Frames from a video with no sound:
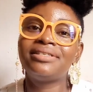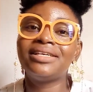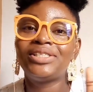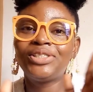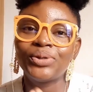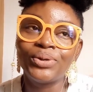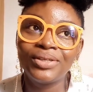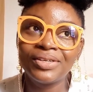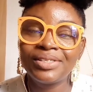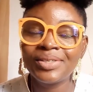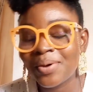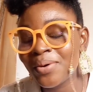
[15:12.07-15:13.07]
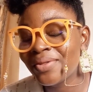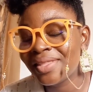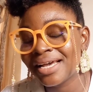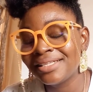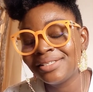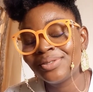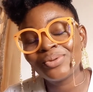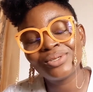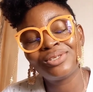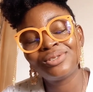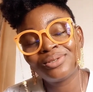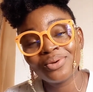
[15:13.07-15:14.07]
They showed us all that. It was
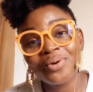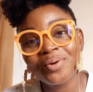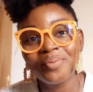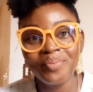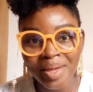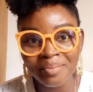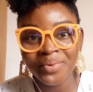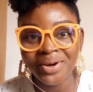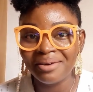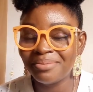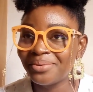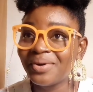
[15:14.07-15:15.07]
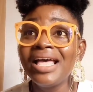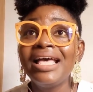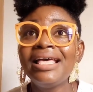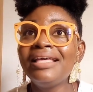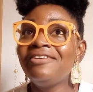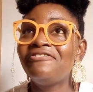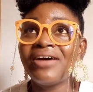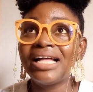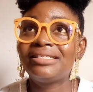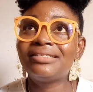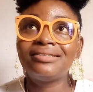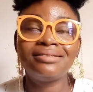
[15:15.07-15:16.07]
so memorable. In
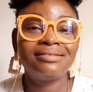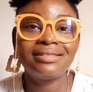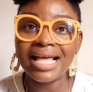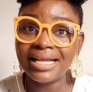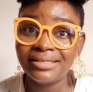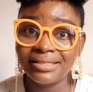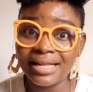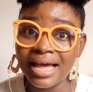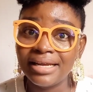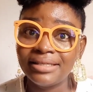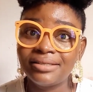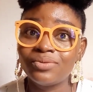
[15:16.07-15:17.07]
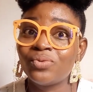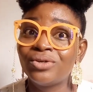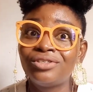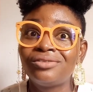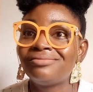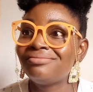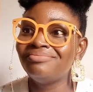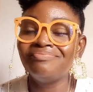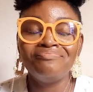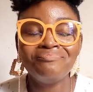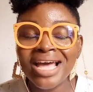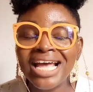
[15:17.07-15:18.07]
fact, last night was
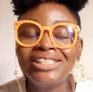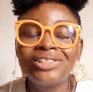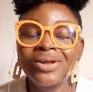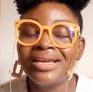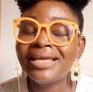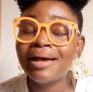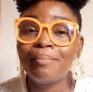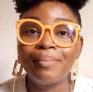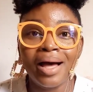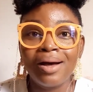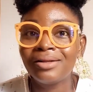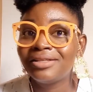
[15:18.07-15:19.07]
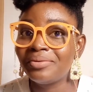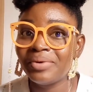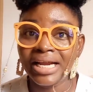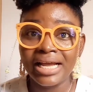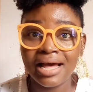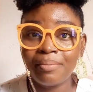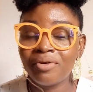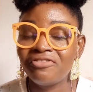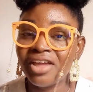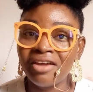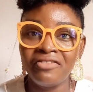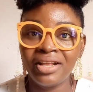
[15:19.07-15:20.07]
majorly about the recap of
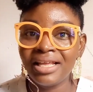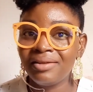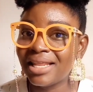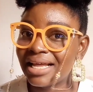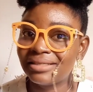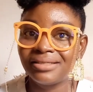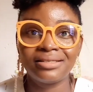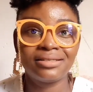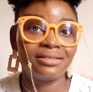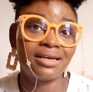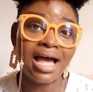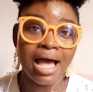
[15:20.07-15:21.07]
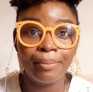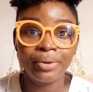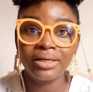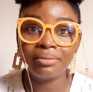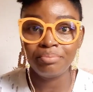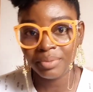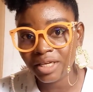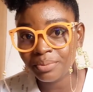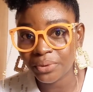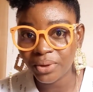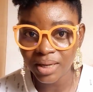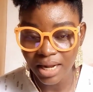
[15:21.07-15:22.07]
everything that happened in Big
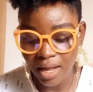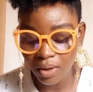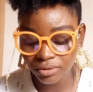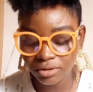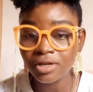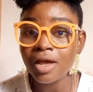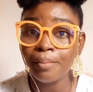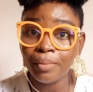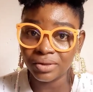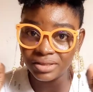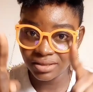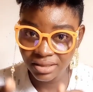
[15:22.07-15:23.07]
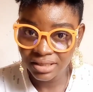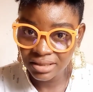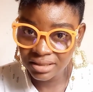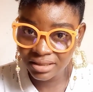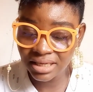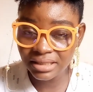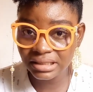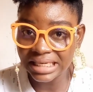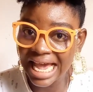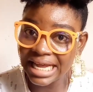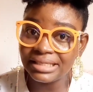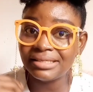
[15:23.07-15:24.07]
Brother house, but sit
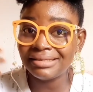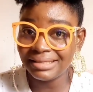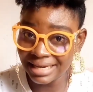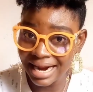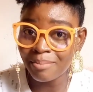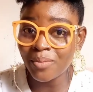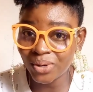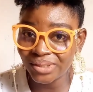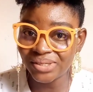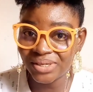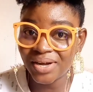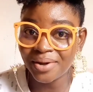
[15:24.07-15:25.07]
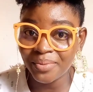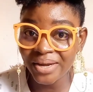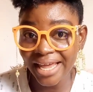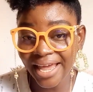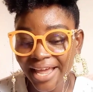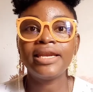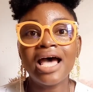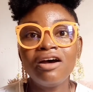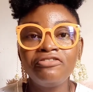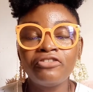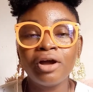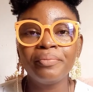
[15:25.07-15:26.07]
tight, there are more to come. Okay,
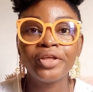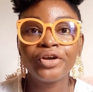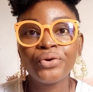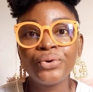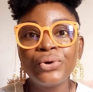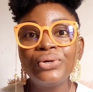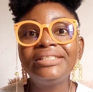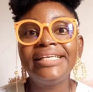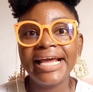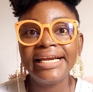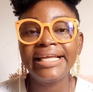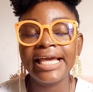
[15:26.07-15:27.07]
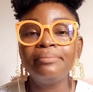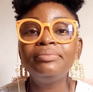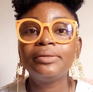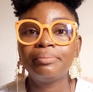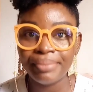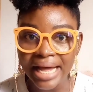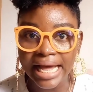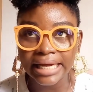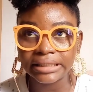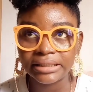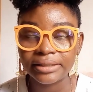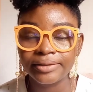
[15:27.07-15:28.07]
now from the good then came the bad.